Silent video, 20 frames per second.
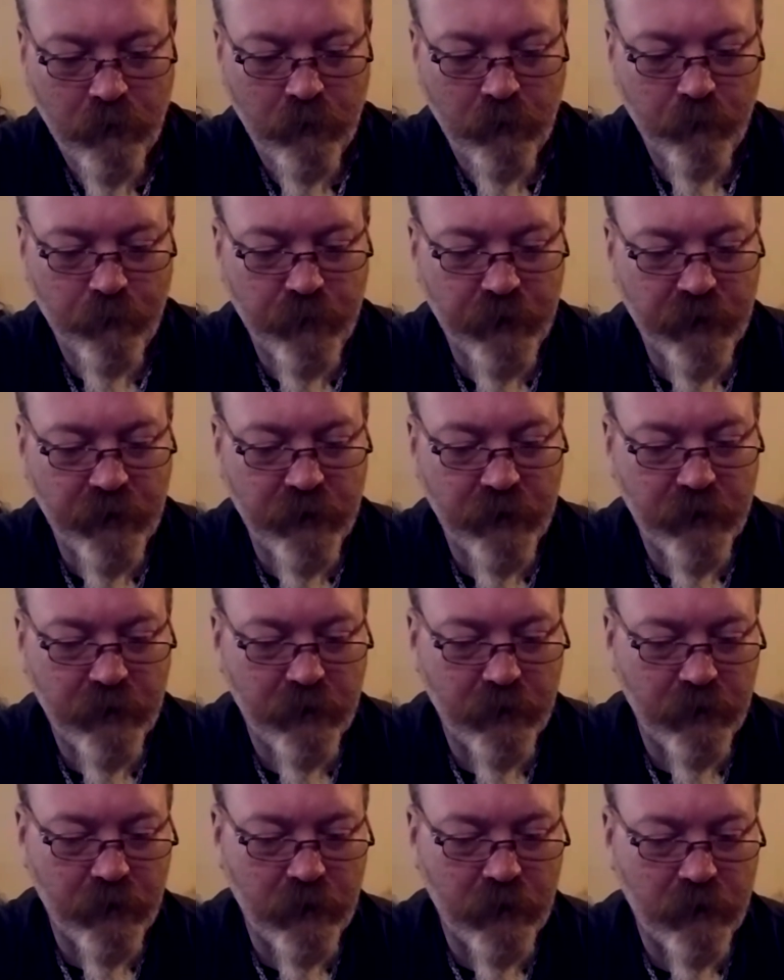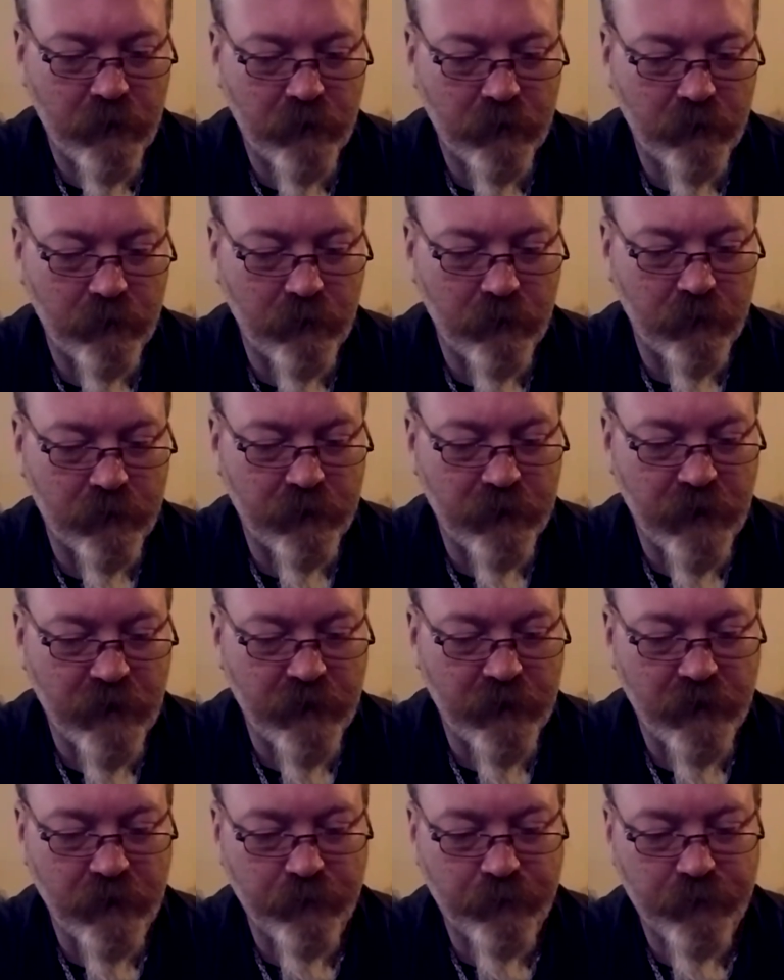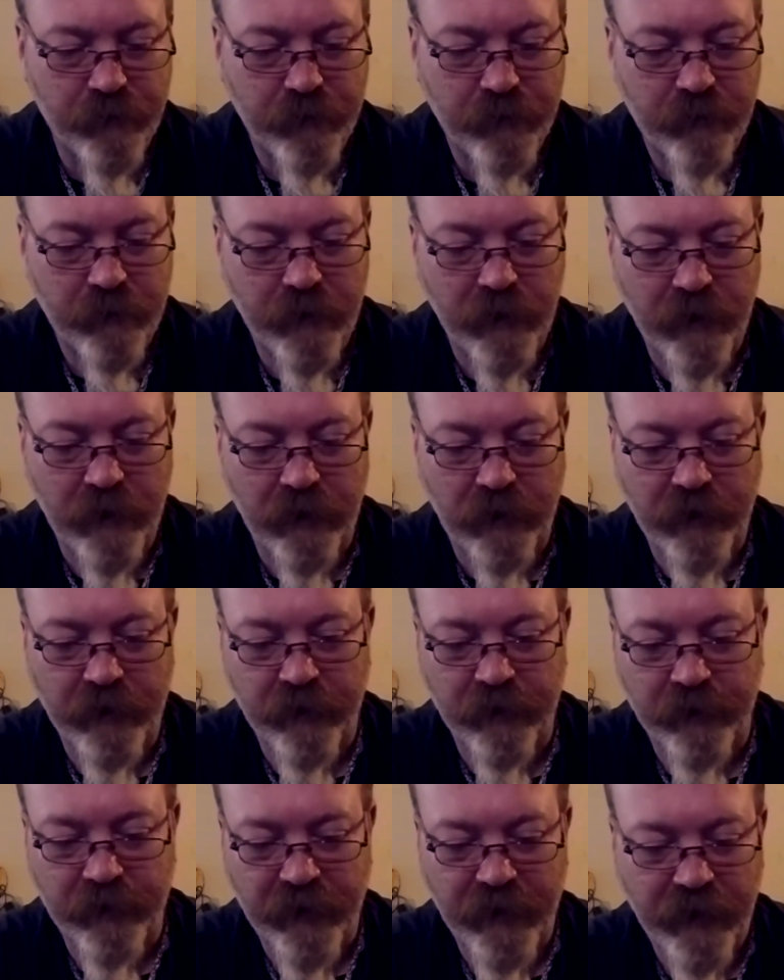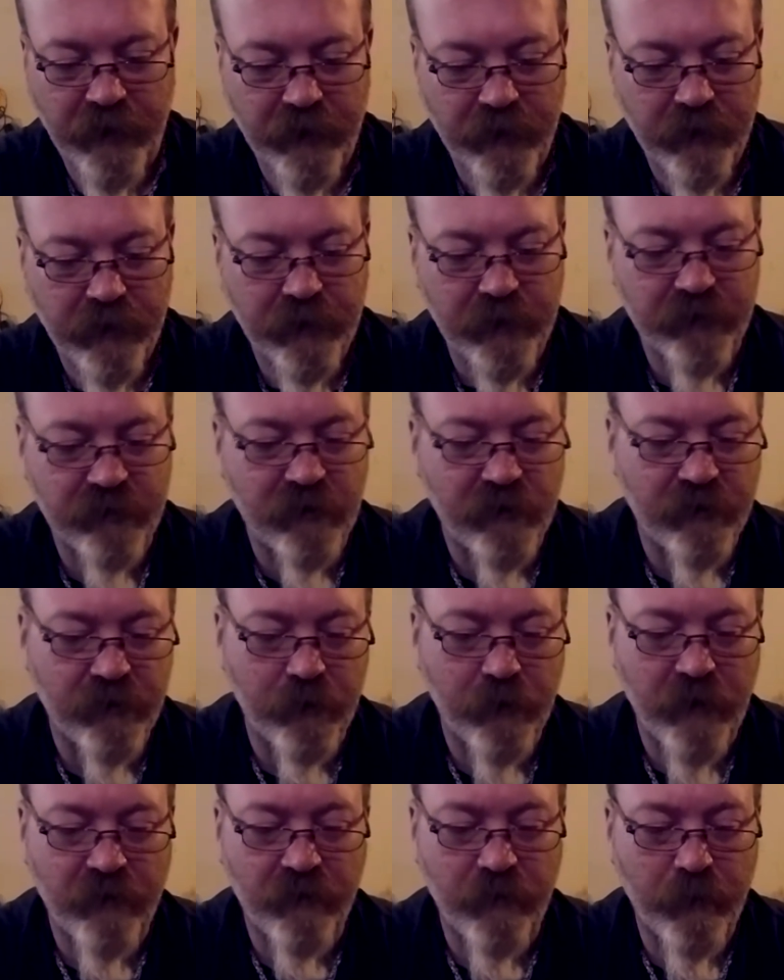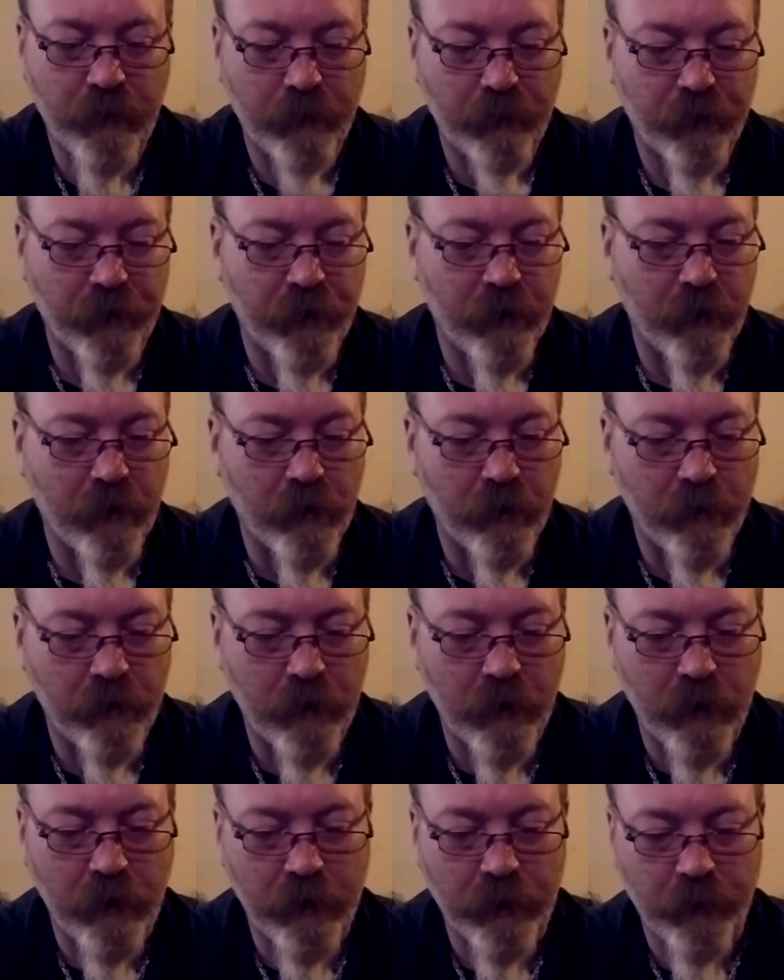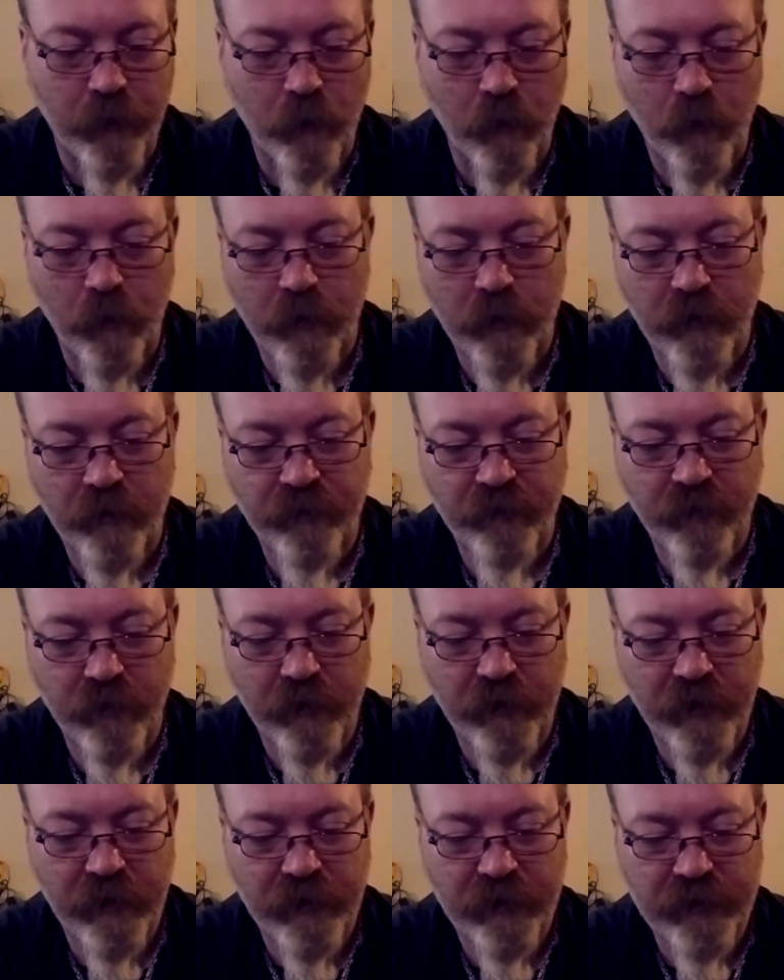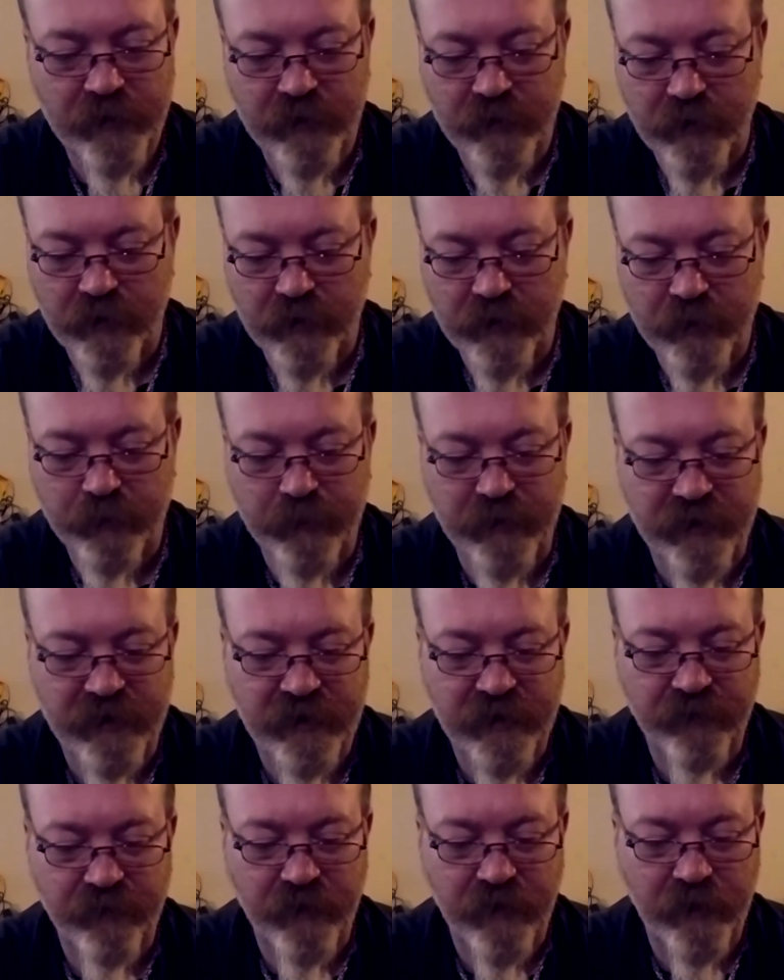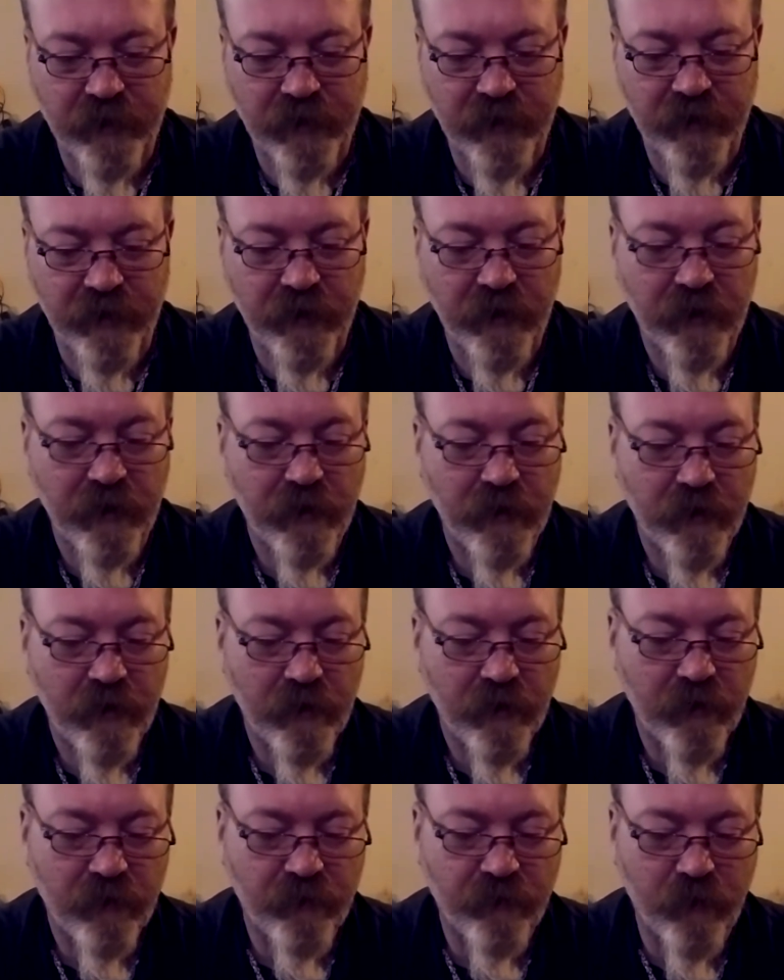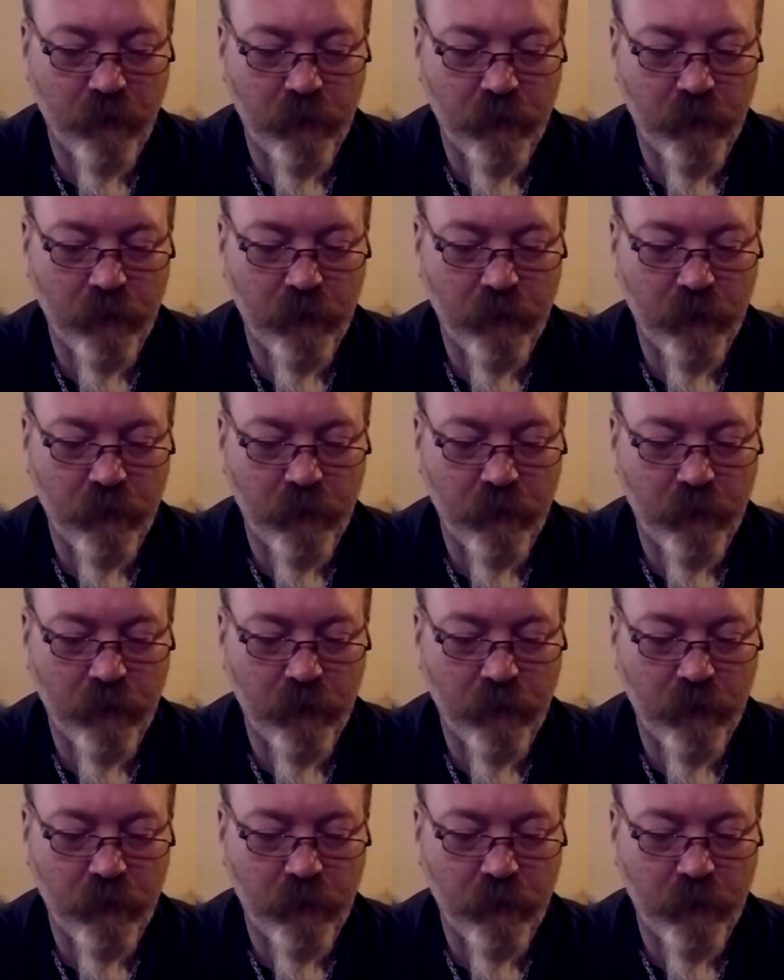but I'll look that up at a later date because I do have a memory card on order for this, specifically for